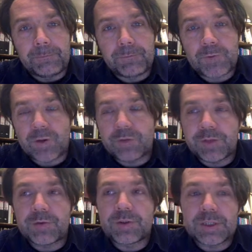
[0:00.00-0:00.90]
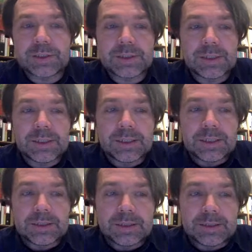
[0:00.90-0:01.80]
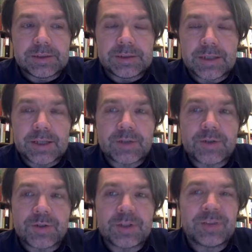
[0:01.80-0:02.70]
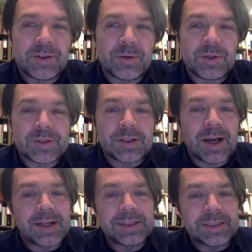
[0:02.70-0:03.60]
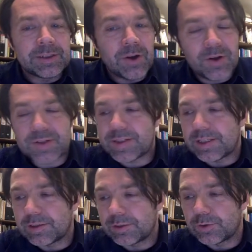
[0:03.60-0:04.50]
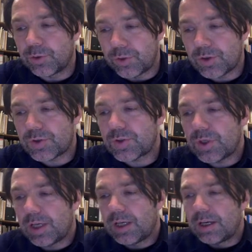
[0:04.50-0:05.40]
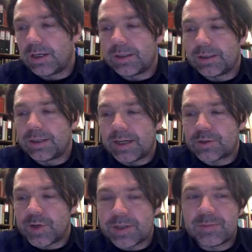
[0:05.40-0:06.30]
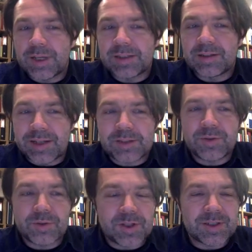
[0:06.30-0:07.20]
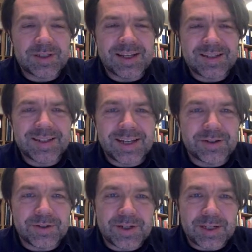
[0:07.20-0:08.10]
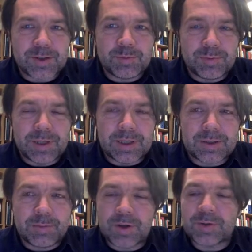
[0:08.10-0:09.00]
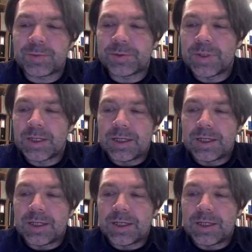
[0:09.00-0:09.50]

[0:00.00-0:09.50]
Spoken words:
So I found that these lectures, even though it's a highly non-standard course, I try to make the lectures as standard as possible